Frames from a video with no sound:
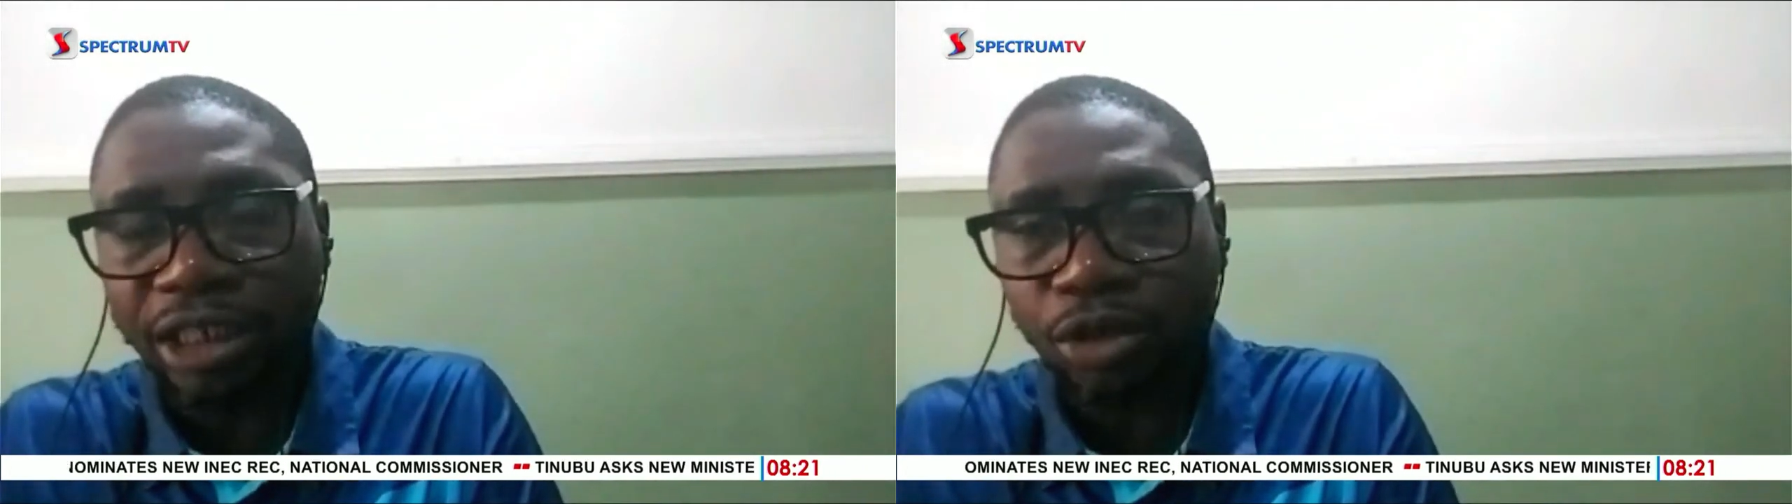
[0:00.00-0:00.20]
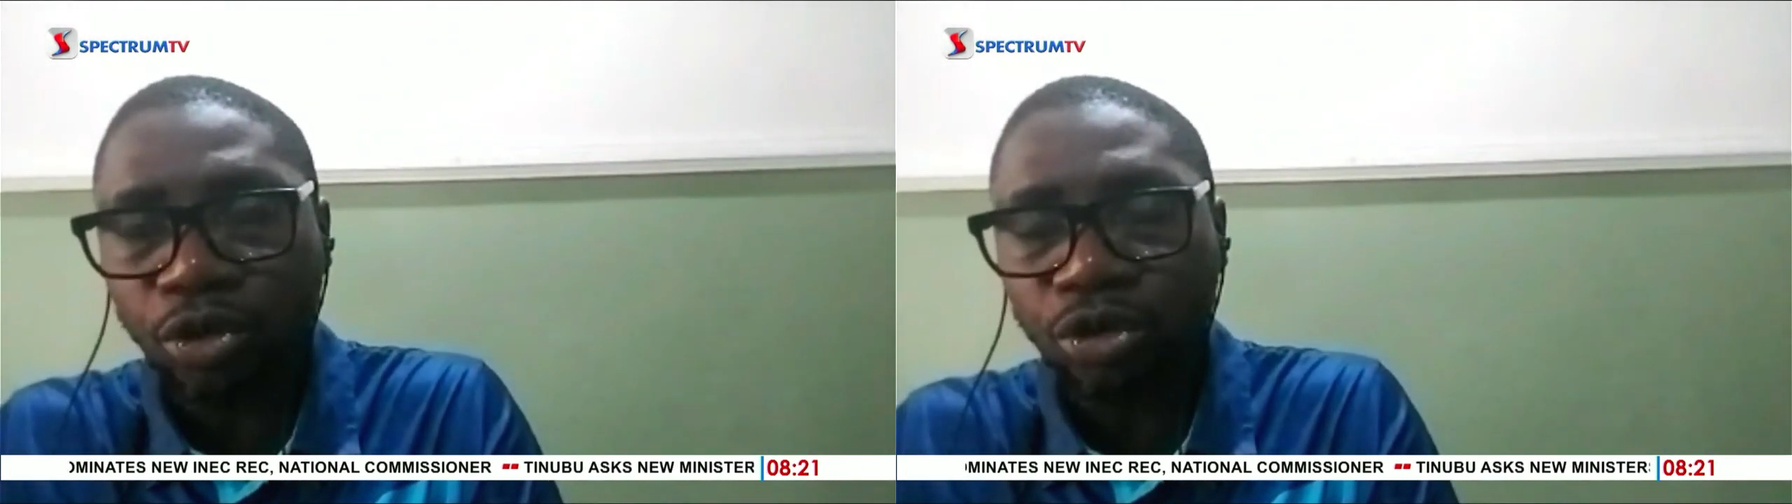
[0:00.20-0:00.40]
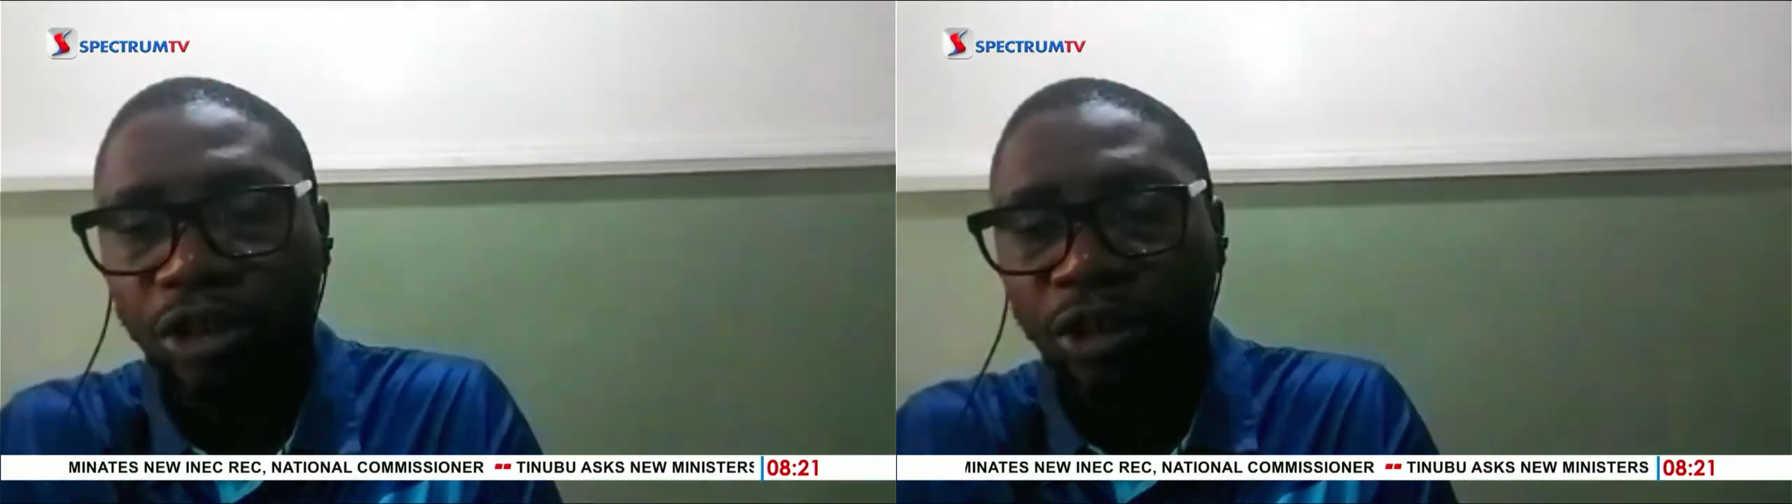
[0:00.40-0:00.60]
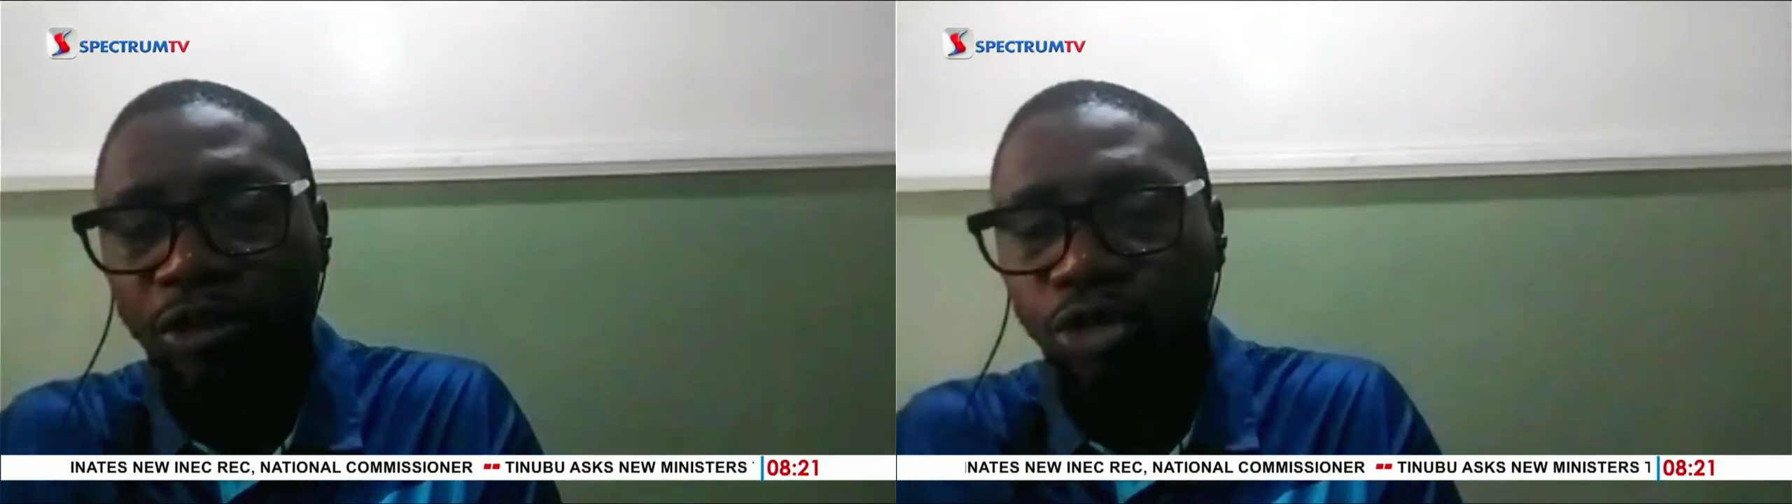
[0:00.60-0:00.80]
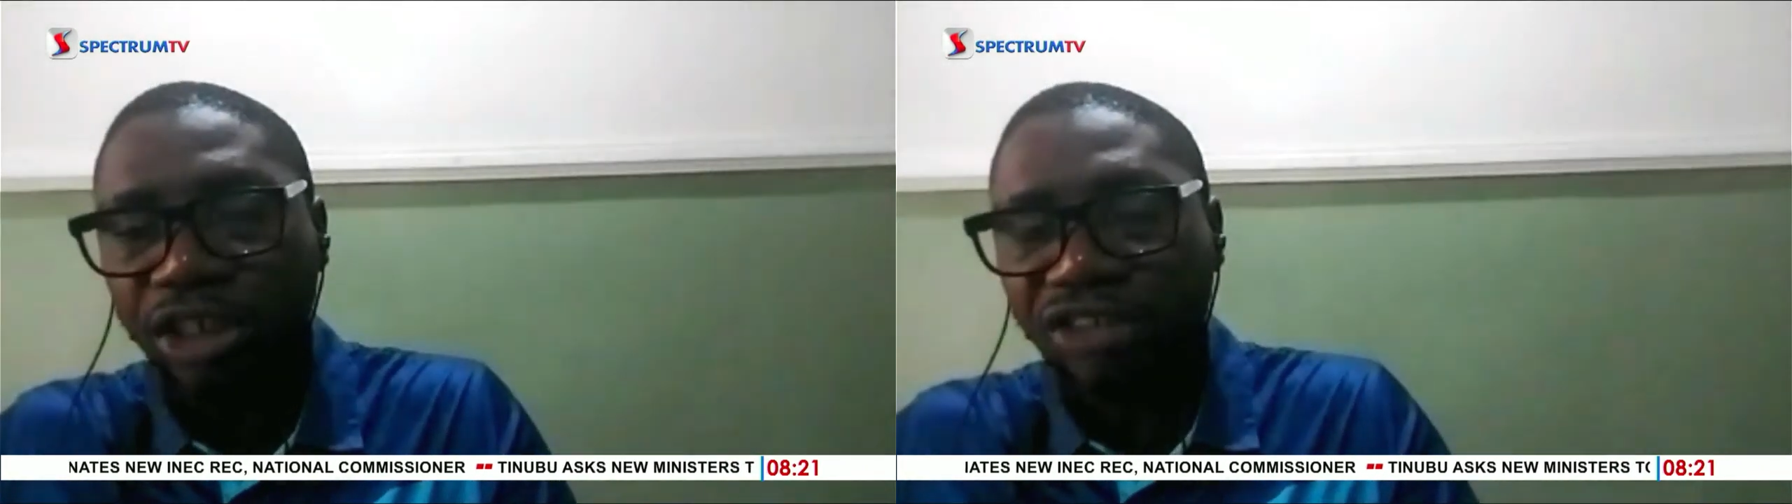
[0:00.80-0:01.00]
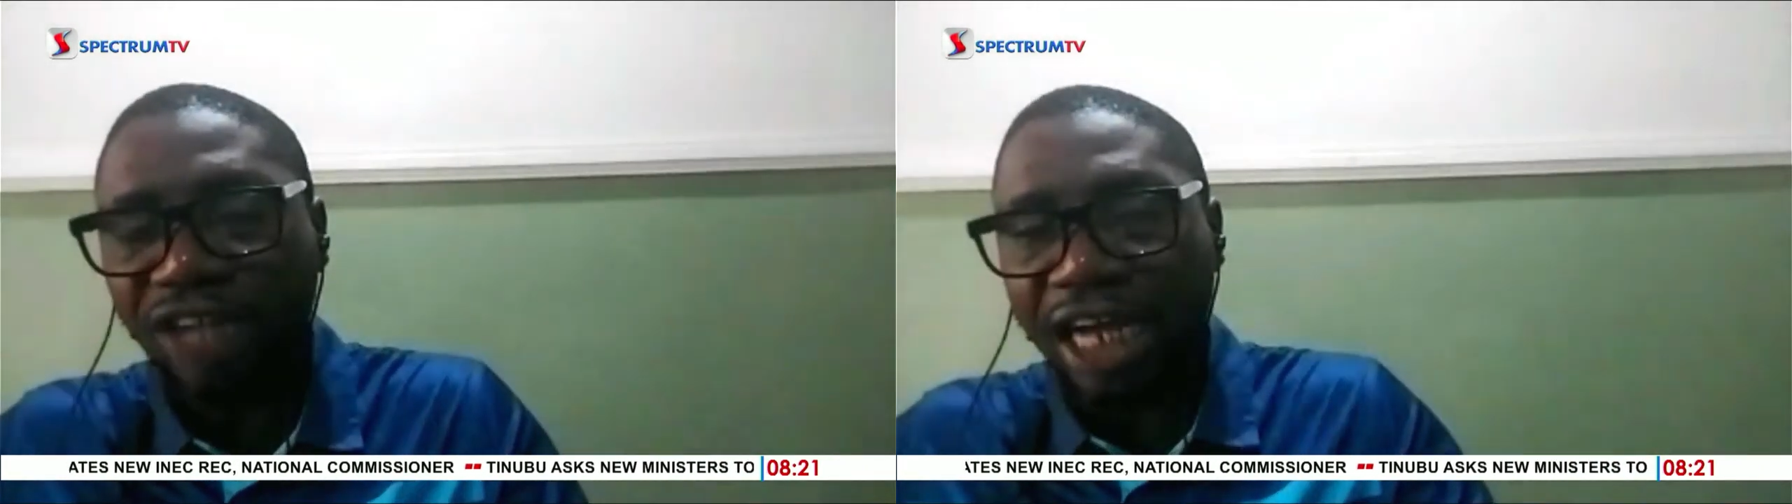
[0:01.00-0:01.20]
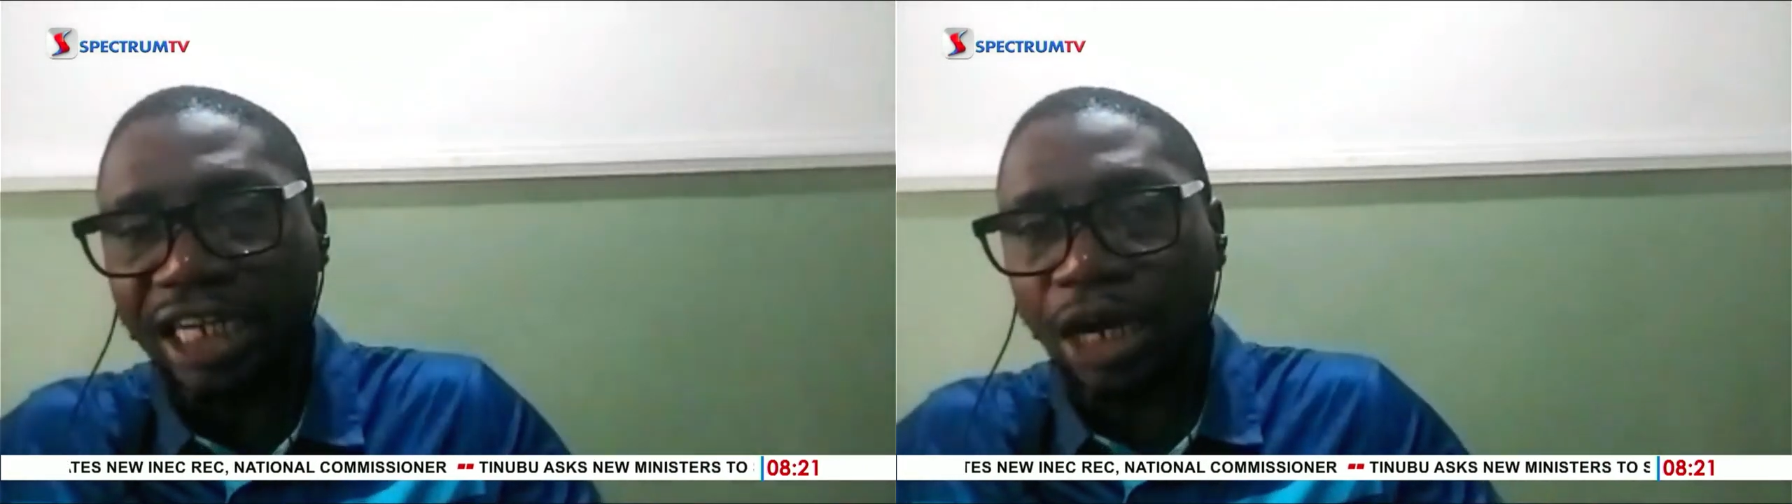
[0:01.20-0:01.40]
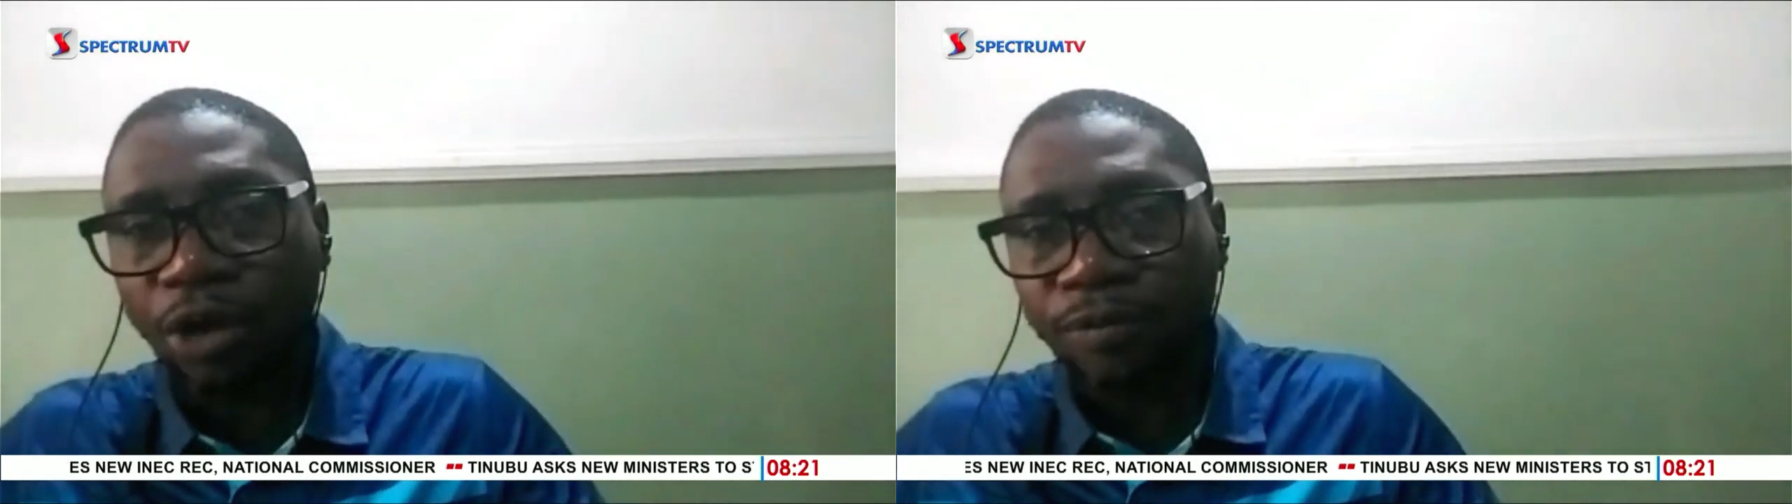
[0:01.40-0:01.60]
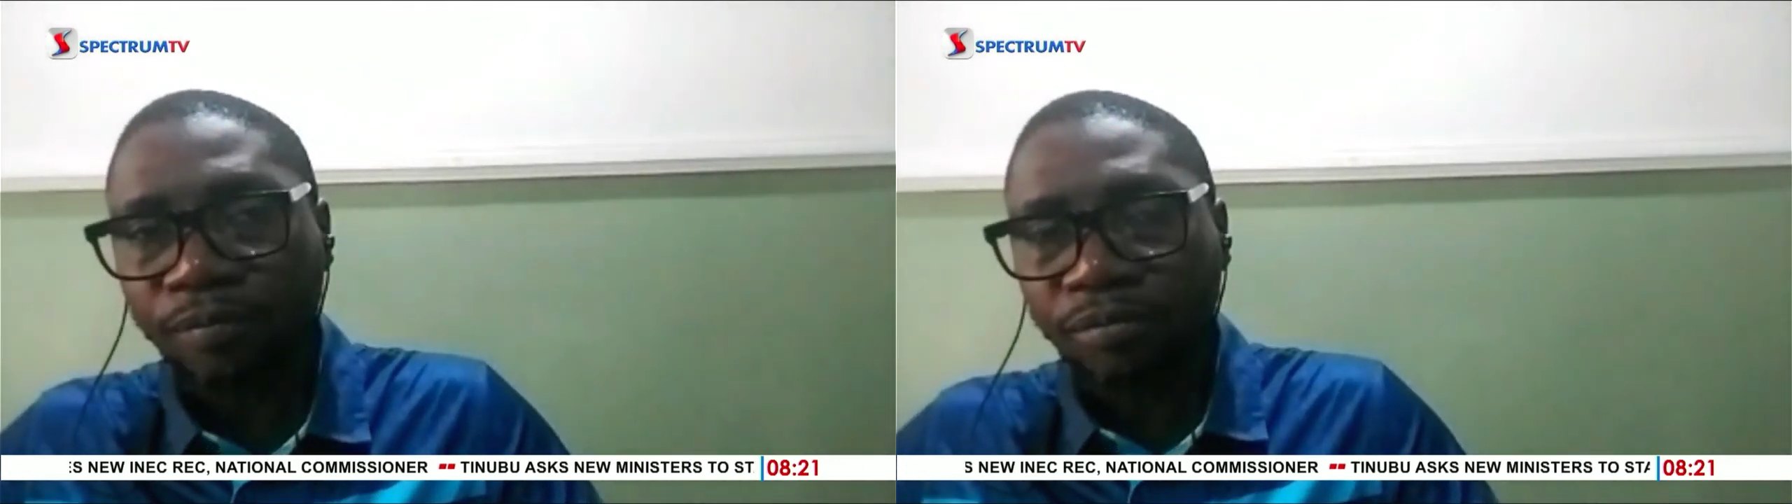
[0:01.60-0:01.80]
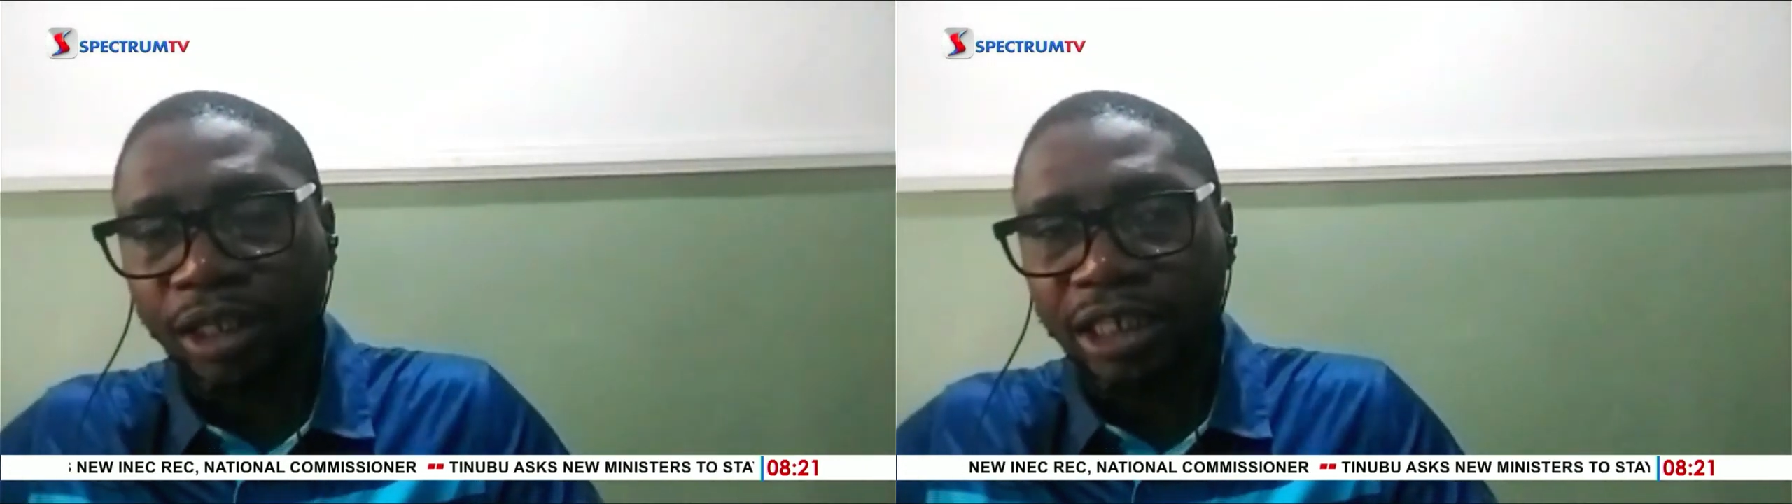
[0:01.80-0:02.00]
So these are now
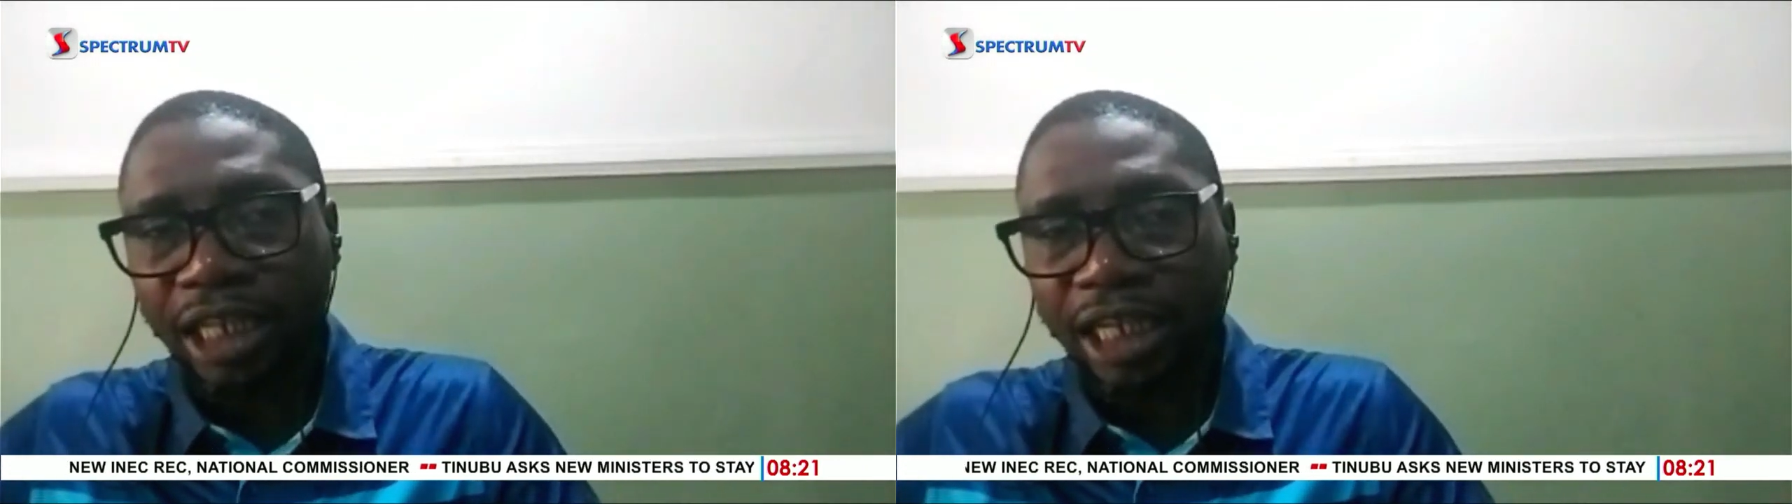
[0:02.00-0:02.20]
the